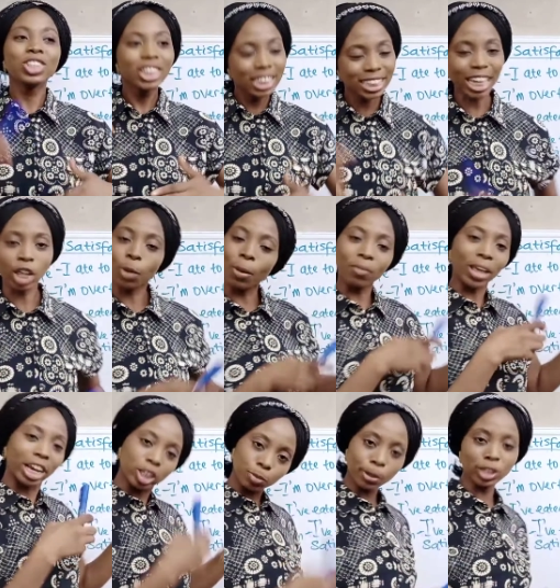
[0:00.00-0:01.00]
these are some of the
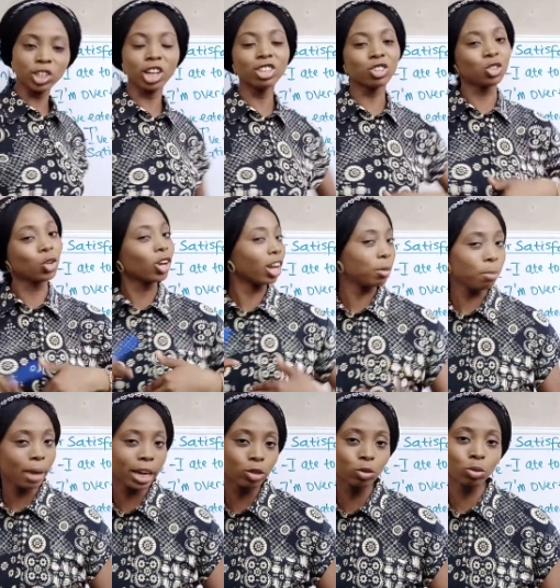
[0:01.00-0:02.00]
expressions you can
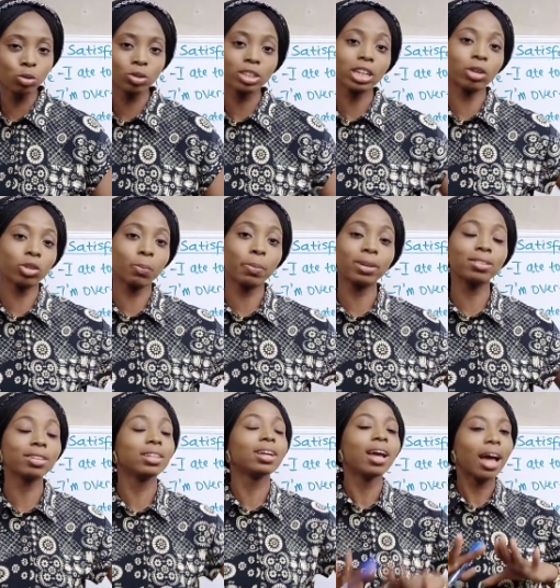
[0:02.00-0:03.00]
make to tell the
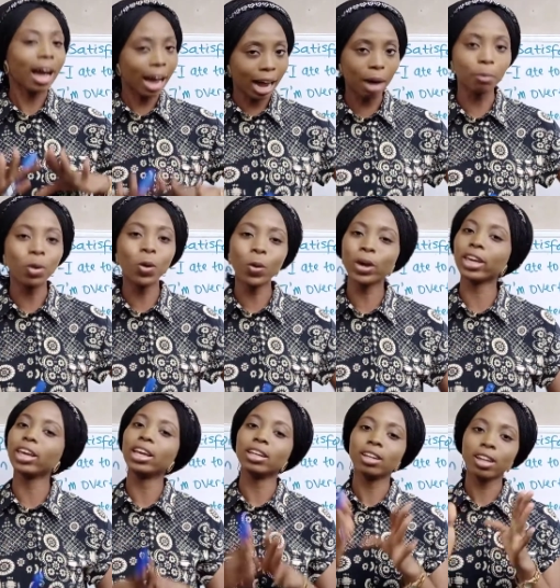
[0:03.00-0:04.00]
person, I'm
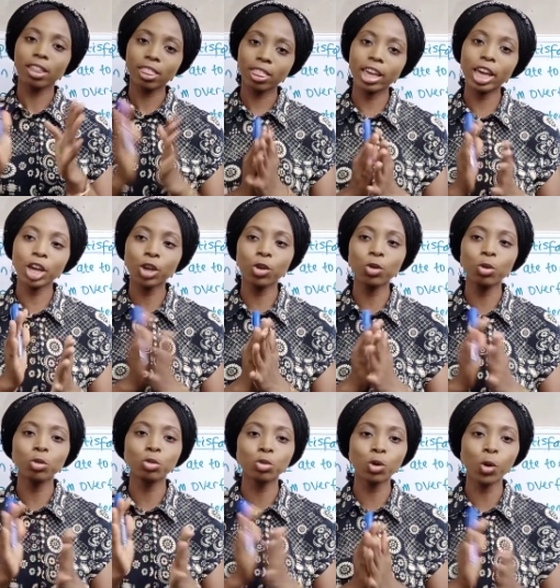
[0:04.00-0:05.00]
okay. Thank you
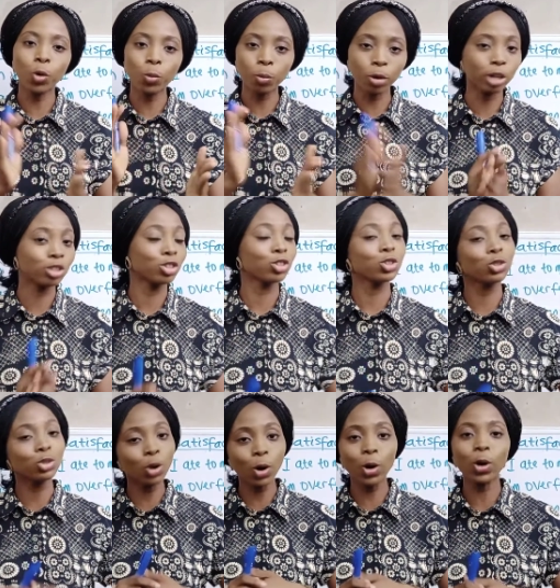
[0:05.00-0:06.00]
so much.
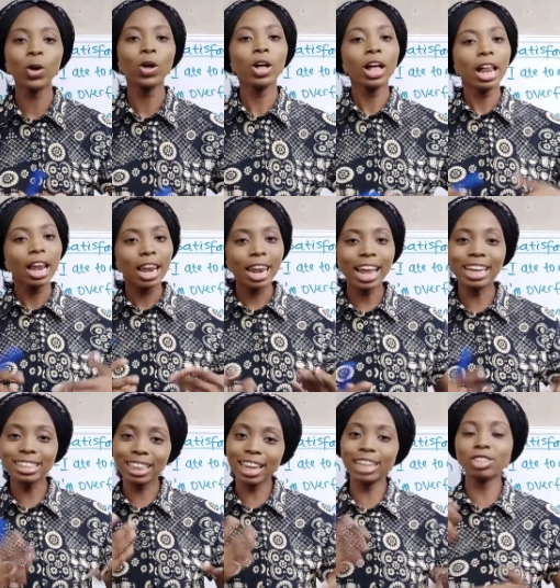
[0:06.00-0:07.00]
So
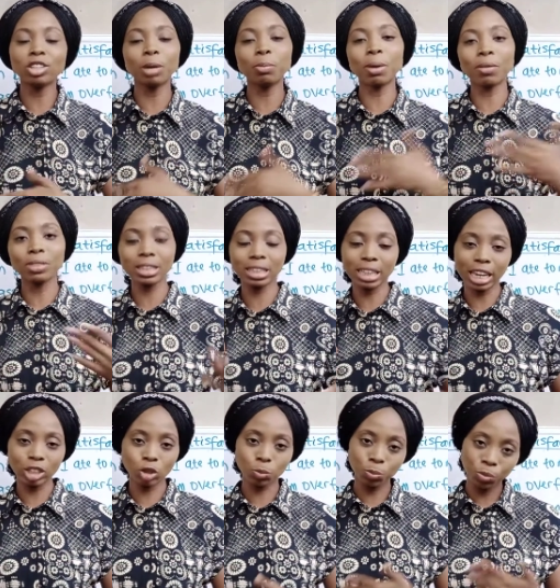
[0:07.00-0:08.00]
let's learn some of these
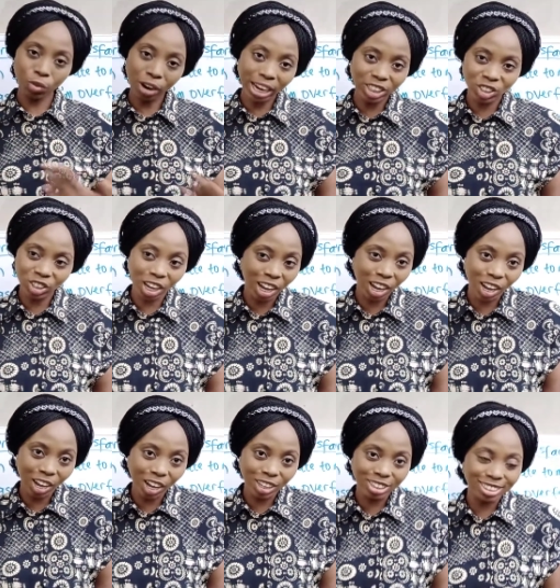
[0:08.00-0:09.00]

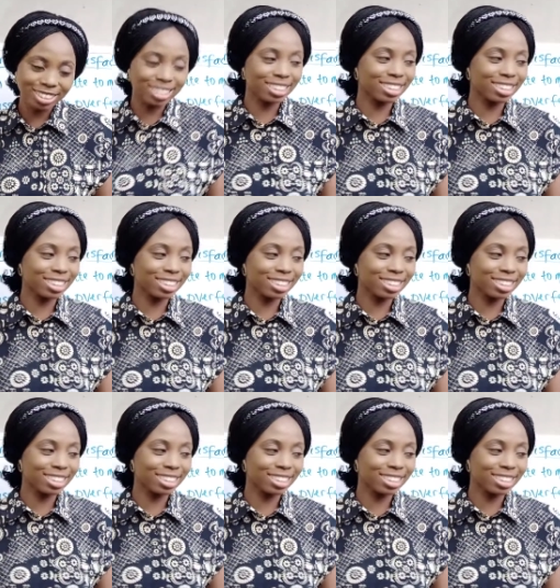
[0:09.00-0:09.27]
expressions.